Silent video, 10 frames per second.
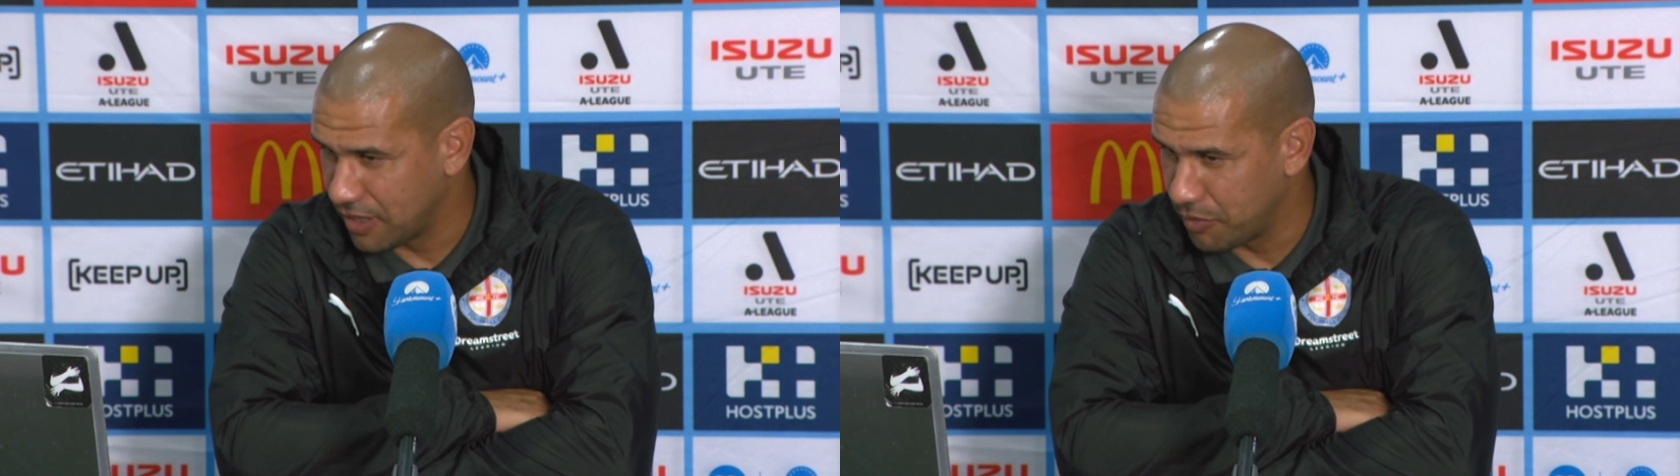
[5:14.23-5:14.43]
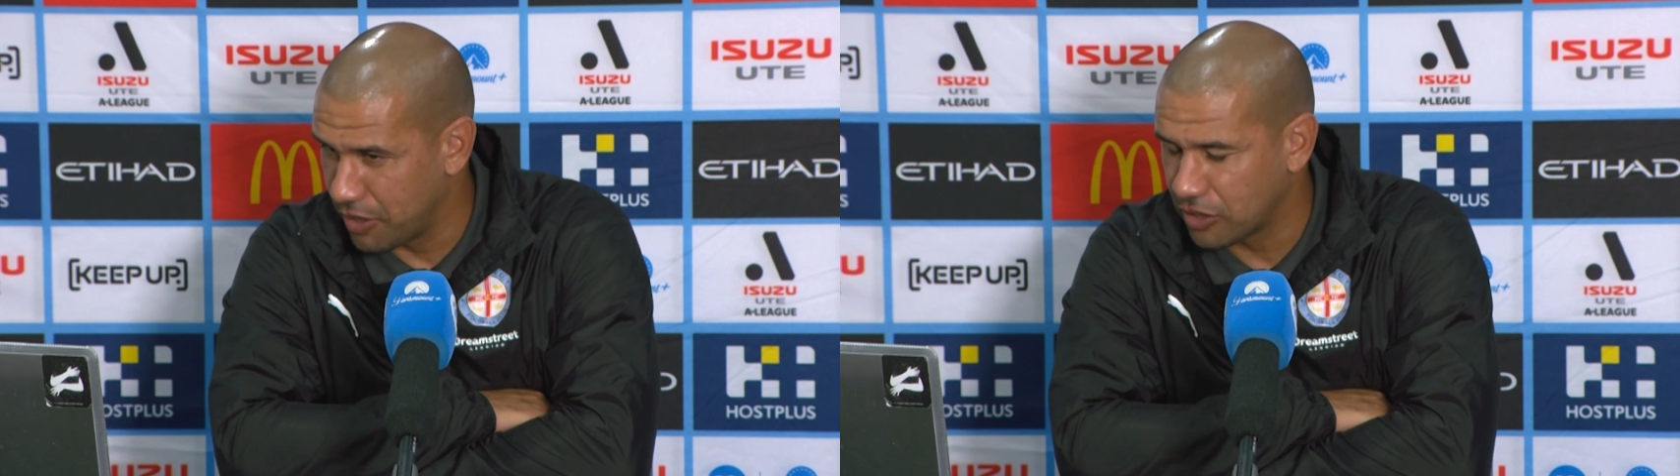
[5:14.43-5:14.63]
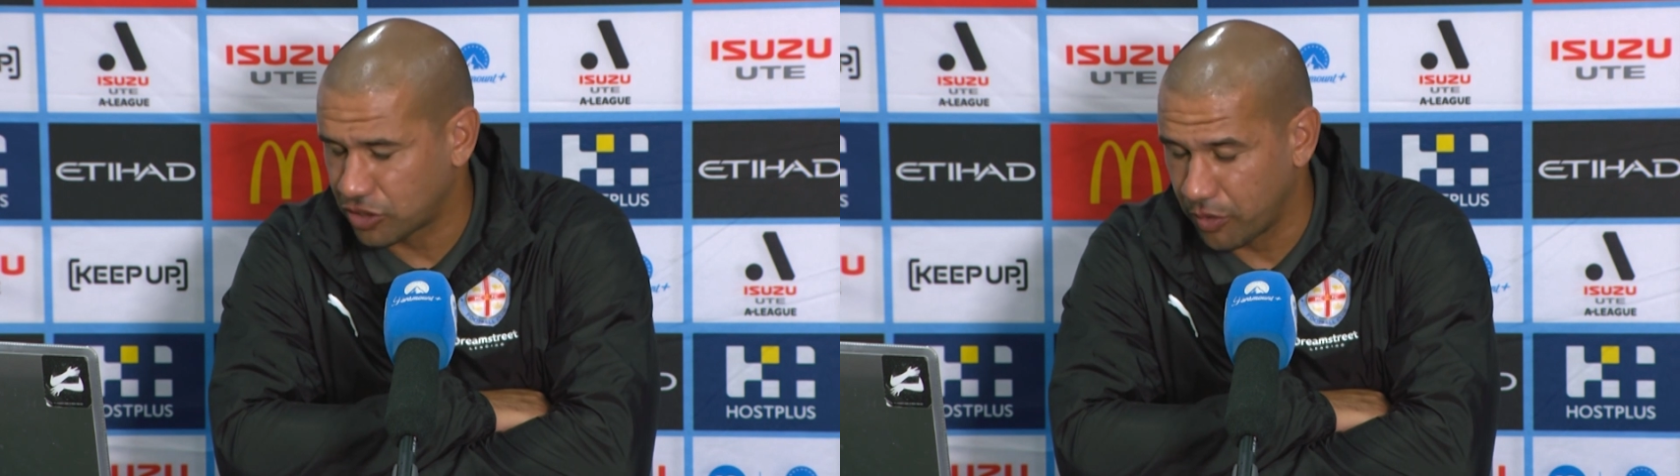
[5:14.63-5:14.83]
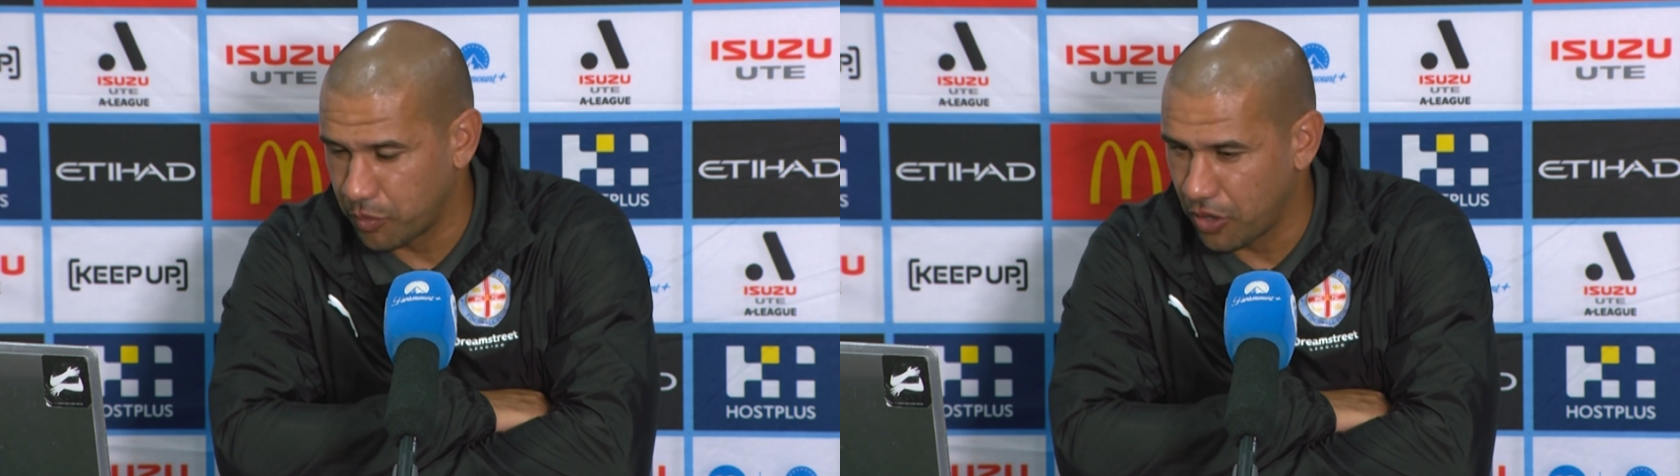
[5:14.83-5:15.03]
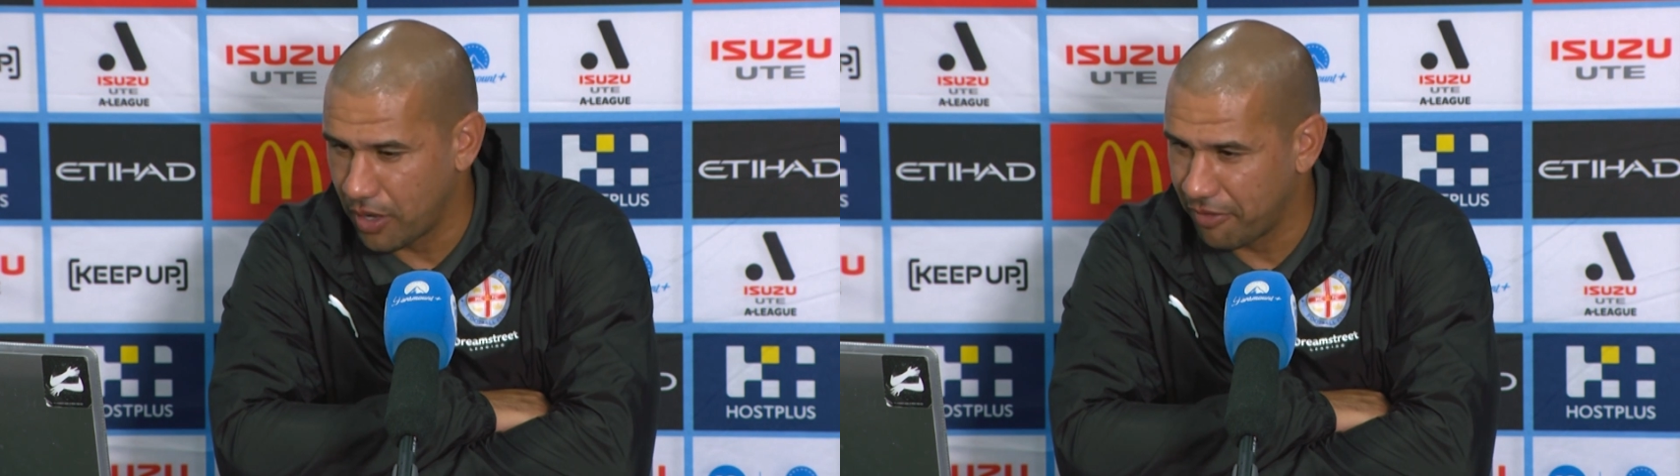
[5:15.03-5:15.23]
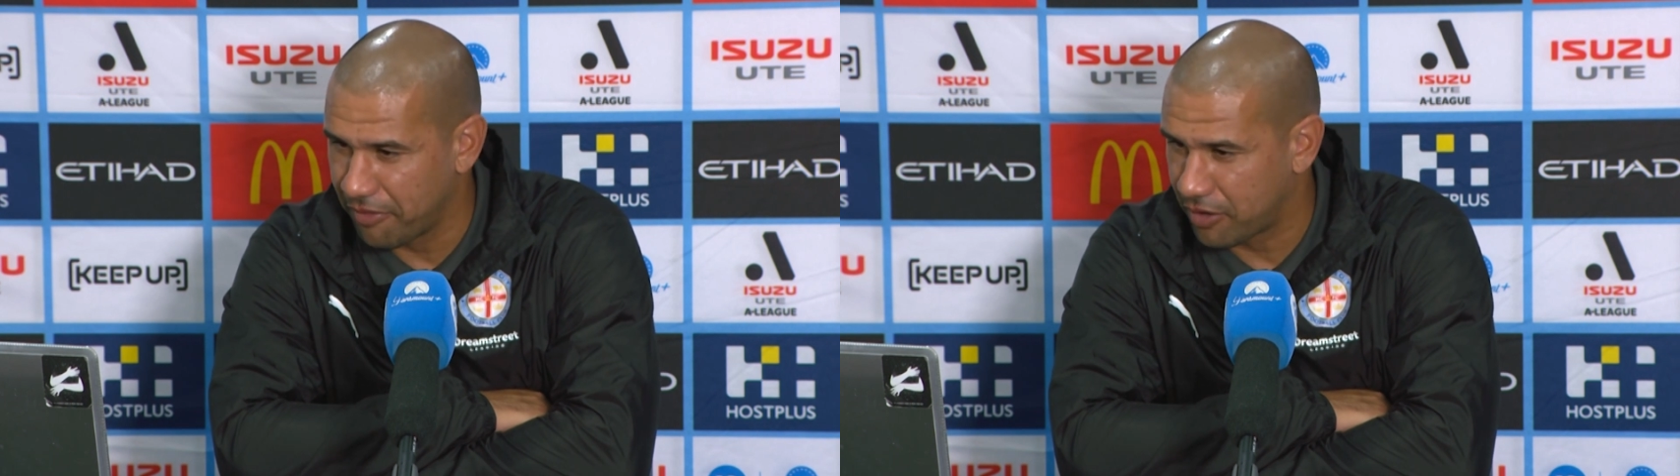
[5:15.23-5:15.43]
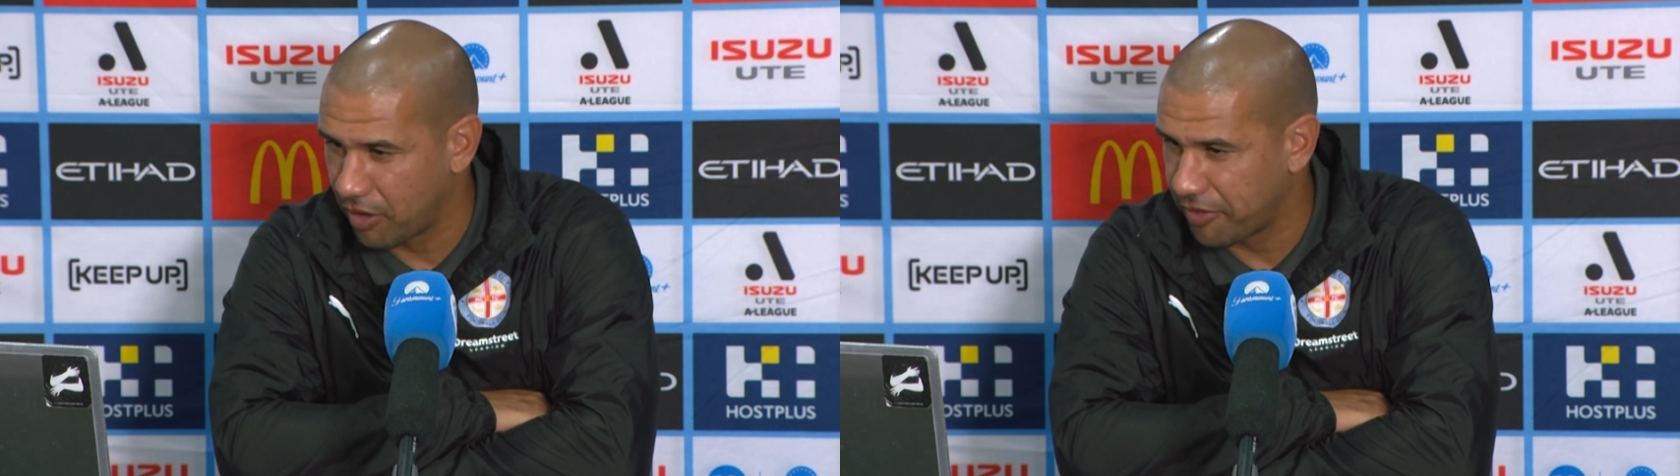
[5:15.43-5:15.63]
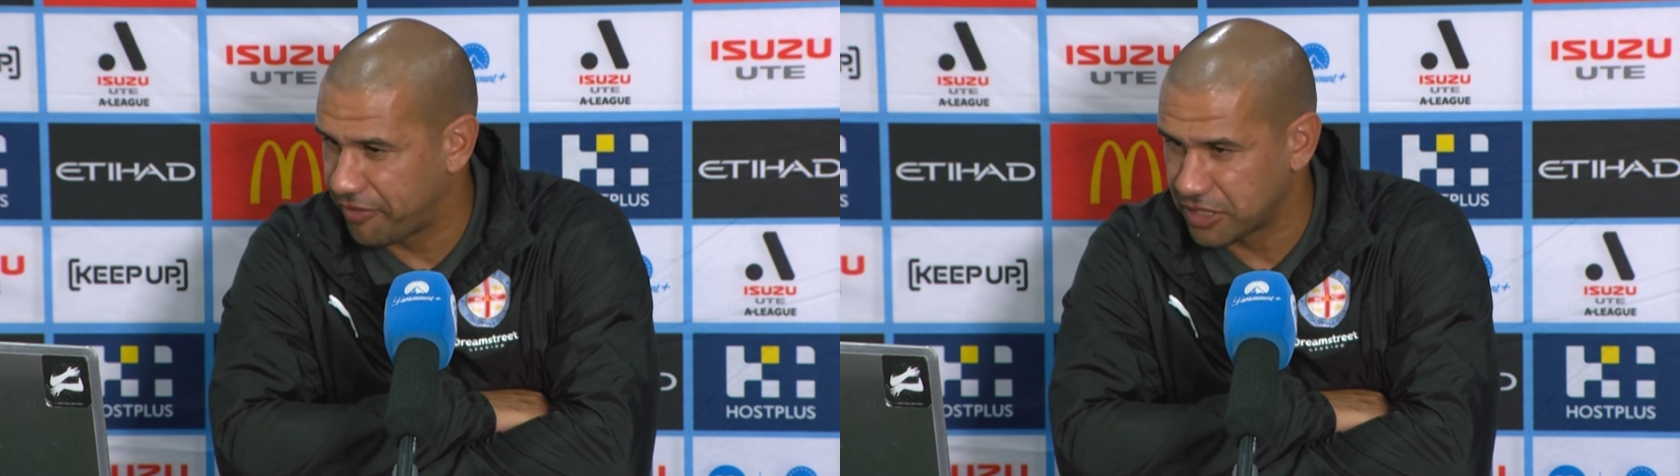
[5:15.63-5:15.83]
We know how
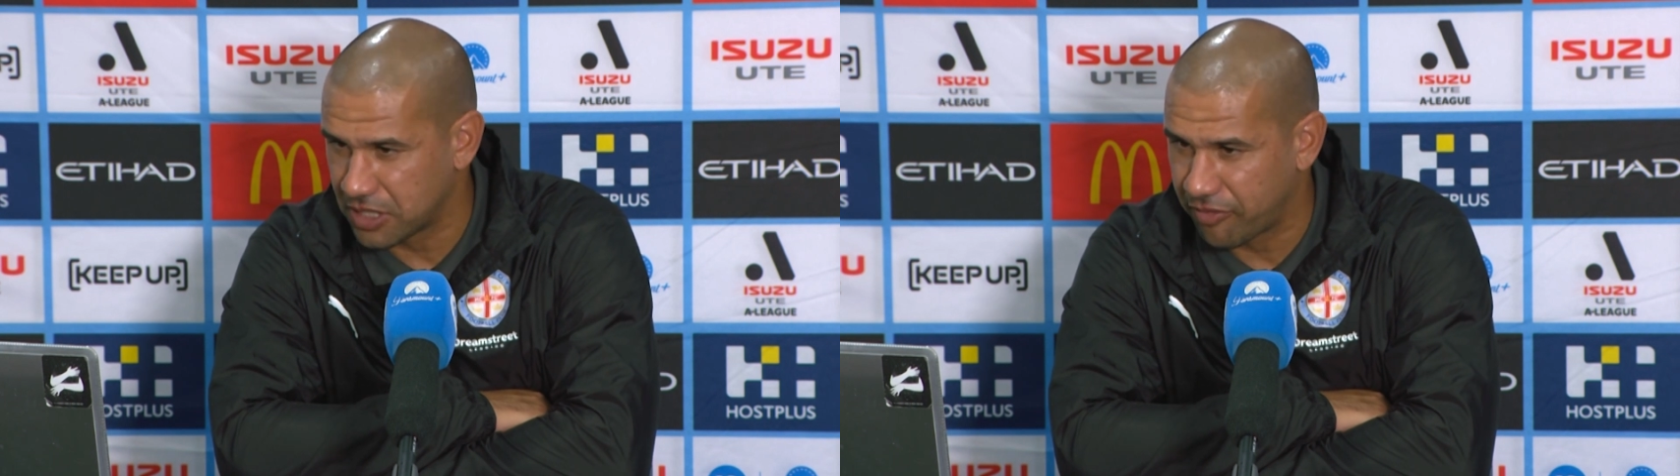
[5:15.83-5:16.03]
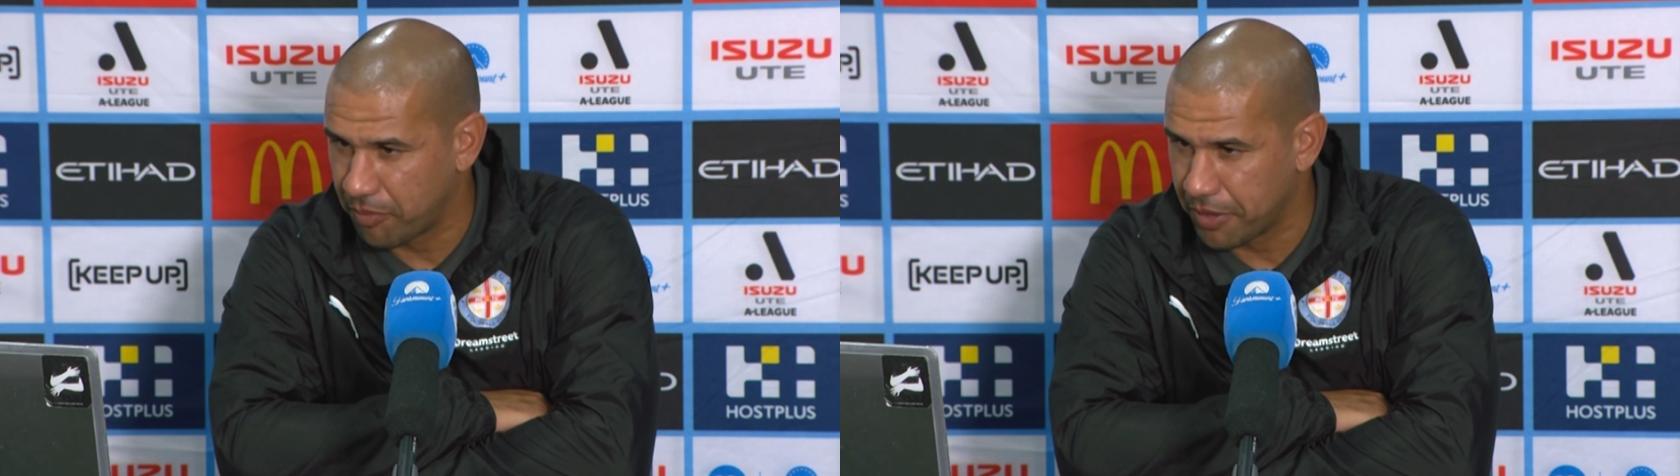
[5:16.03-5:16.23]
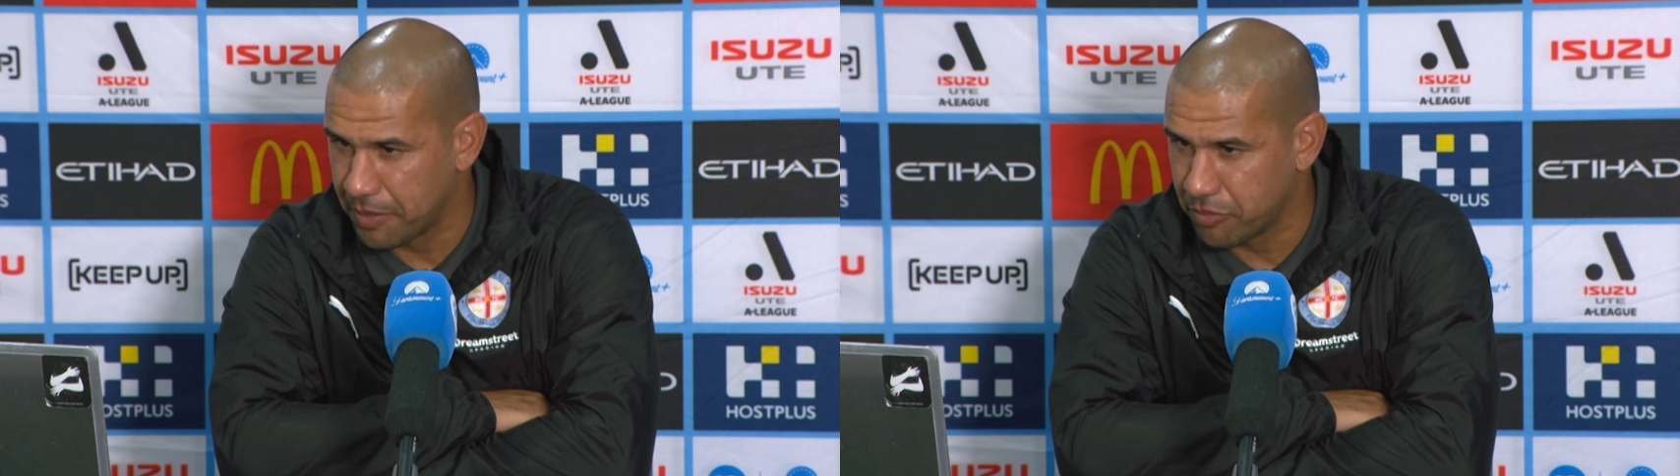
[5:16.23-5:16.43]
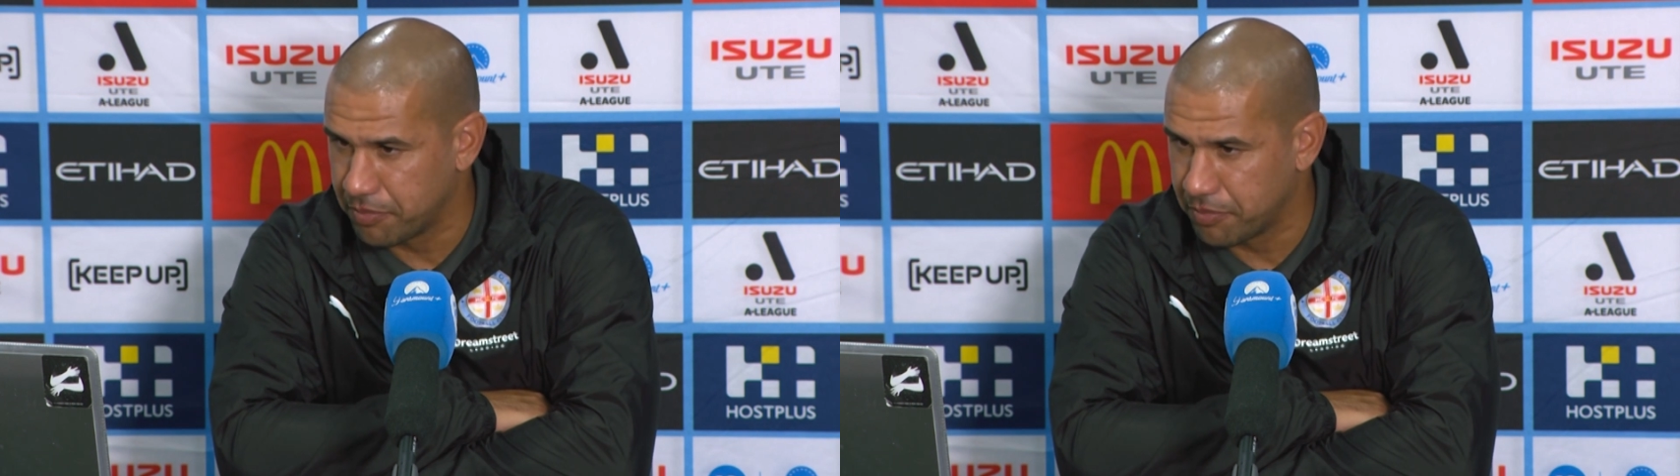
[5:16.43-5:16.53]
COVID affects different people,